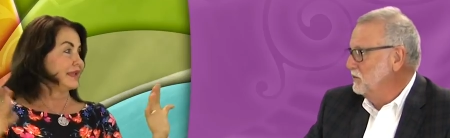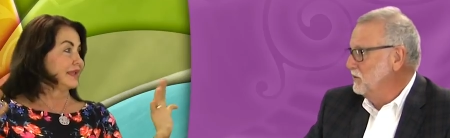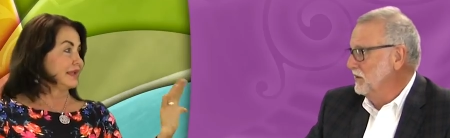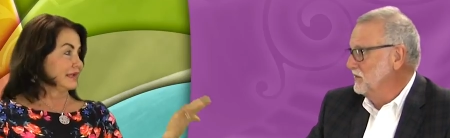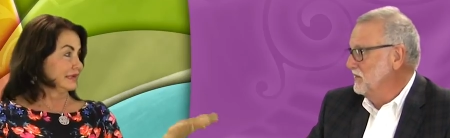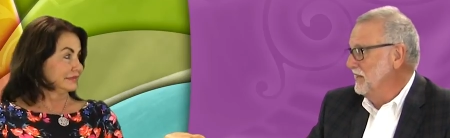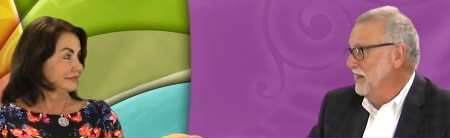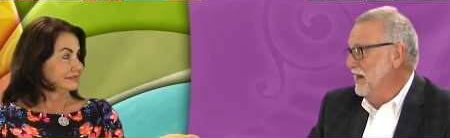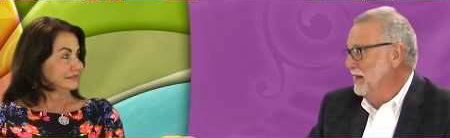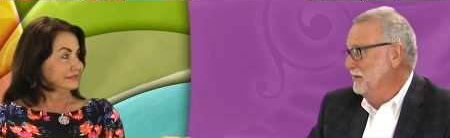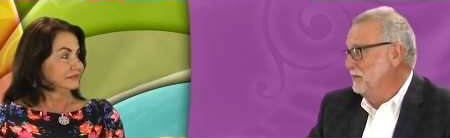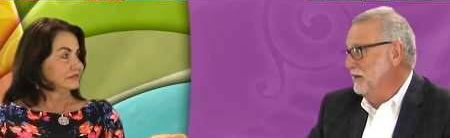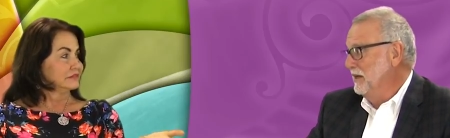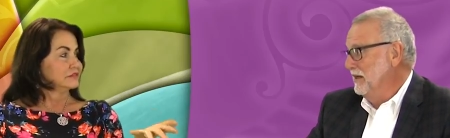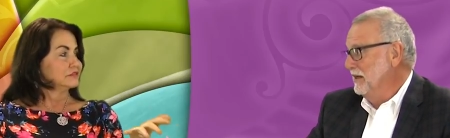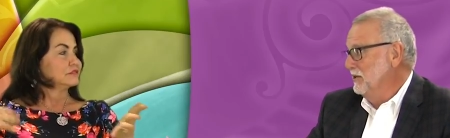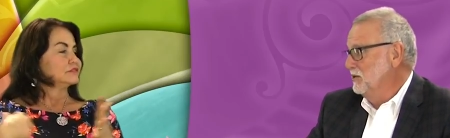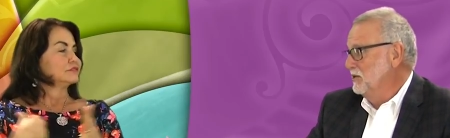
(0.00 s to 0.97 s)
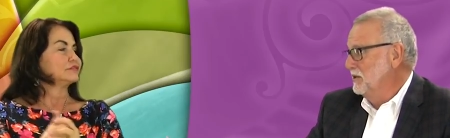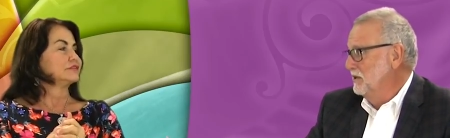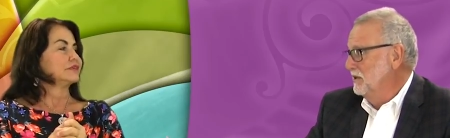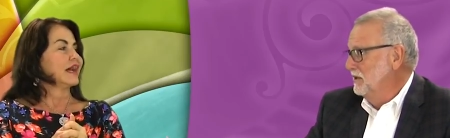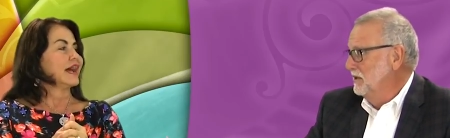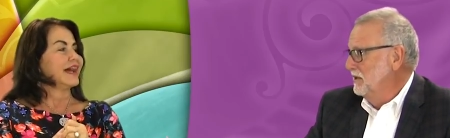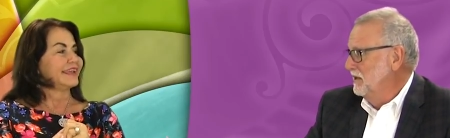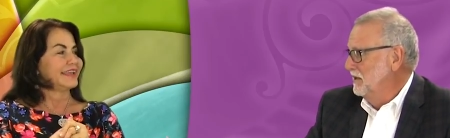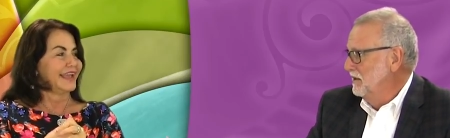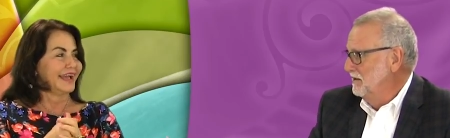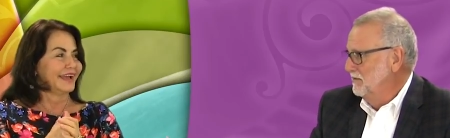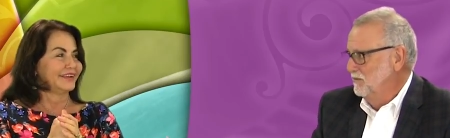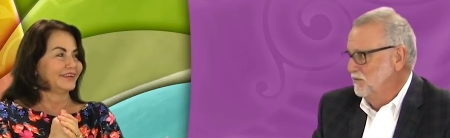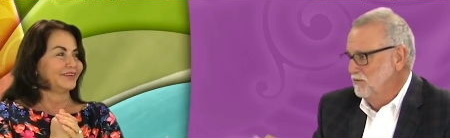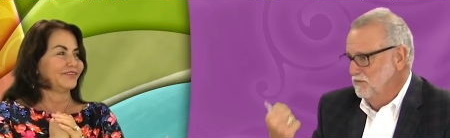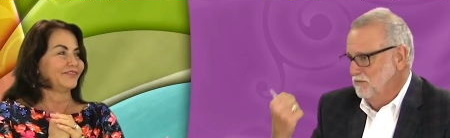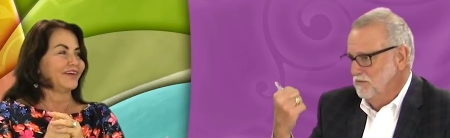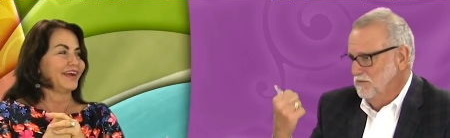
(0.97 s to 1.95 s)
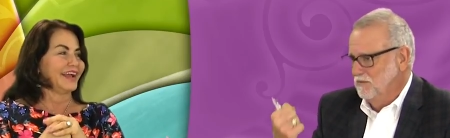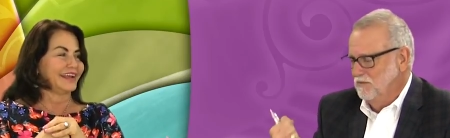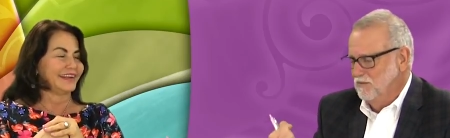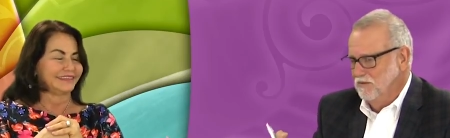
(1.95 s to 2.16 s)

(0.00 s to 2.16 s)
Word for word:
Speaker 1: voice wasn't high pitched. Uh, yeah, you're right.